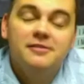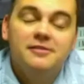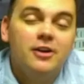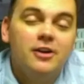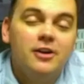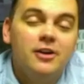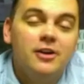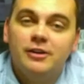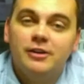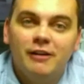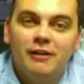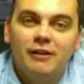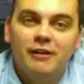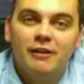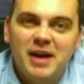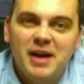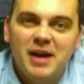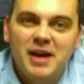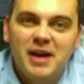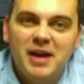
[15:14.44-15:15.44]
having a rough
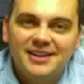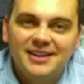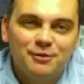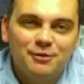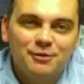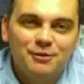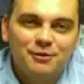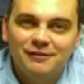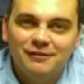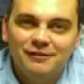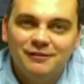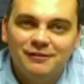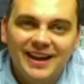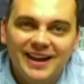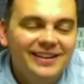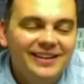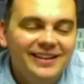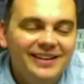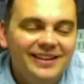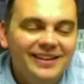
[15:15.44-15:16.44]
patch, a rough
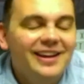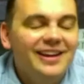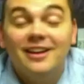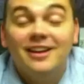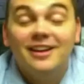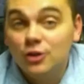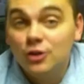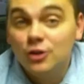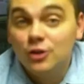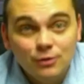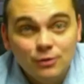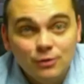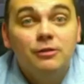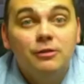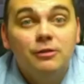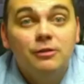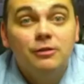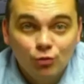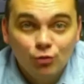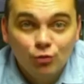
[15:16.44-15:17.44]
day, you
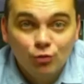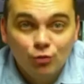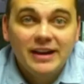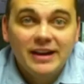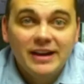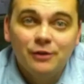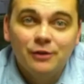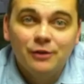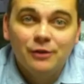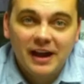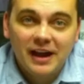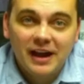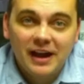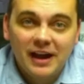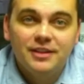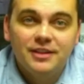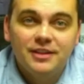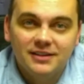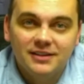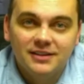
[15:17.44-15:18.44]
write down 5
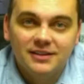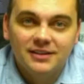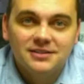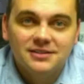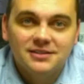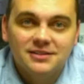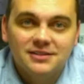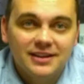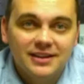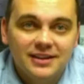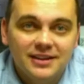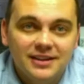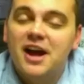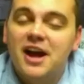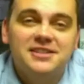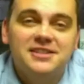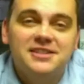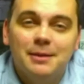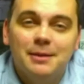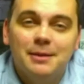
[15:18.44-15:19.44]
things. It's not
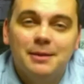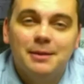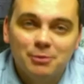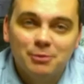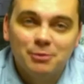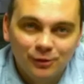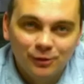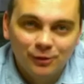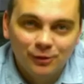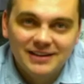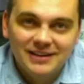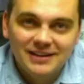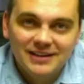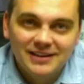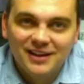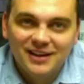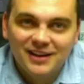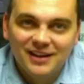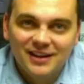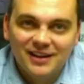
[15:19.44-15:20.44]
acceptable to write
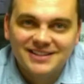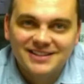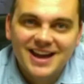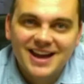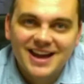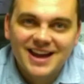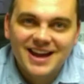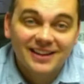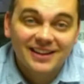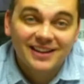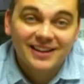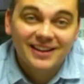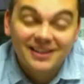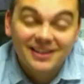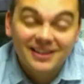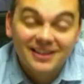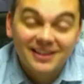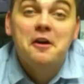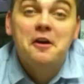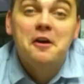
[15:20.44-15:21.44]
down less than that.
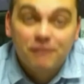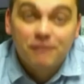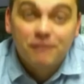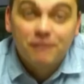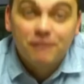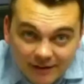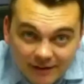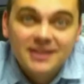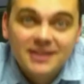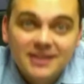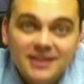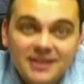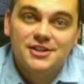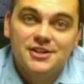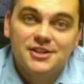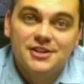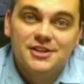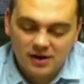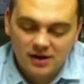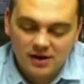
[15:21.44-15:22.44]
Okay, 5 things
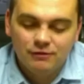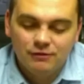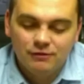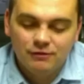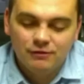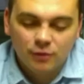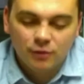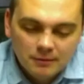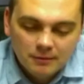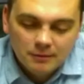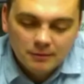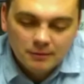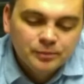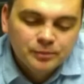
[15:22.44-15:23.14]
that you're grateful for.